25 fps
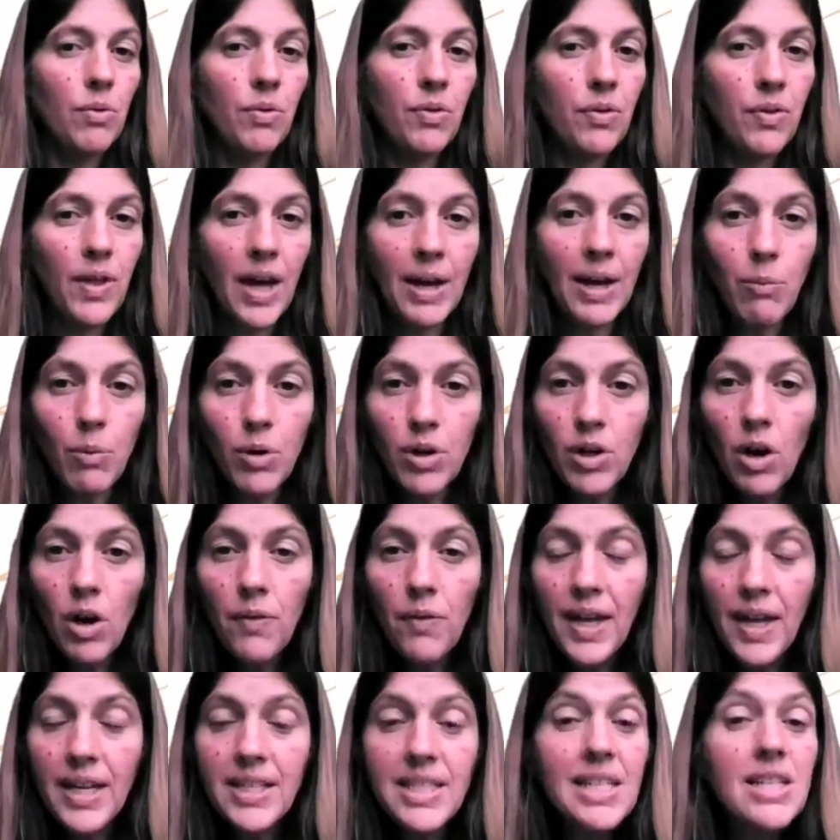
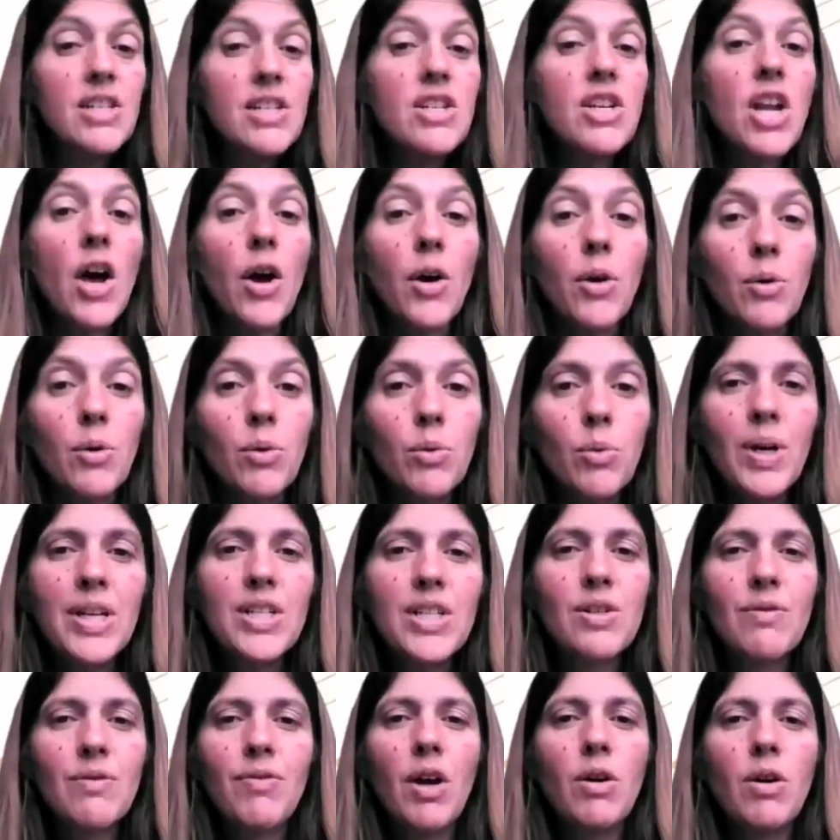they didn't know
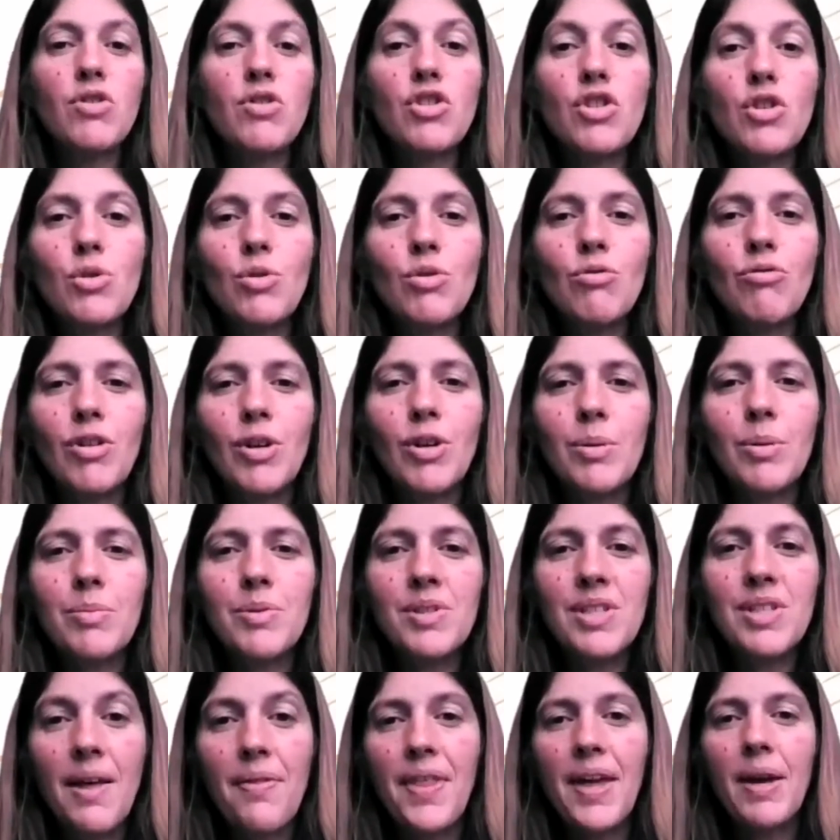which of those two
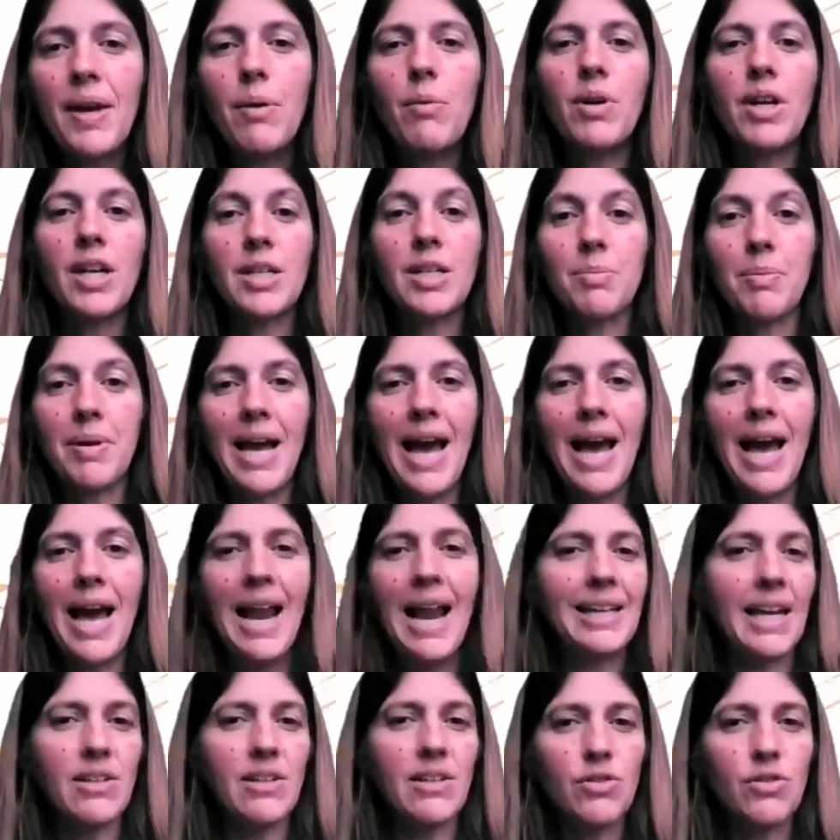groups they were going to be
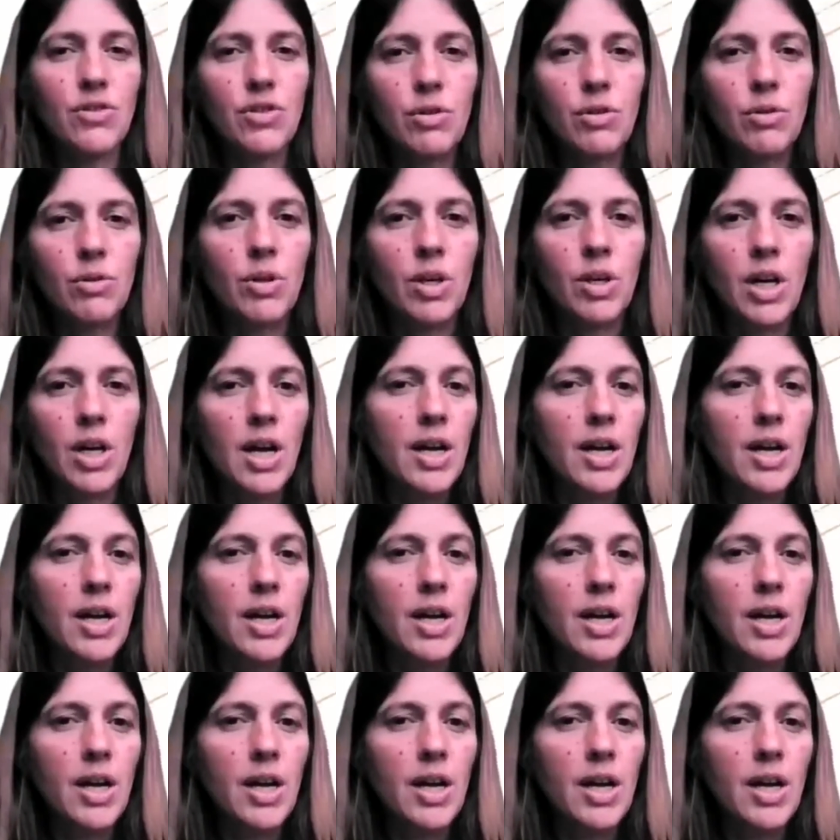allocated to.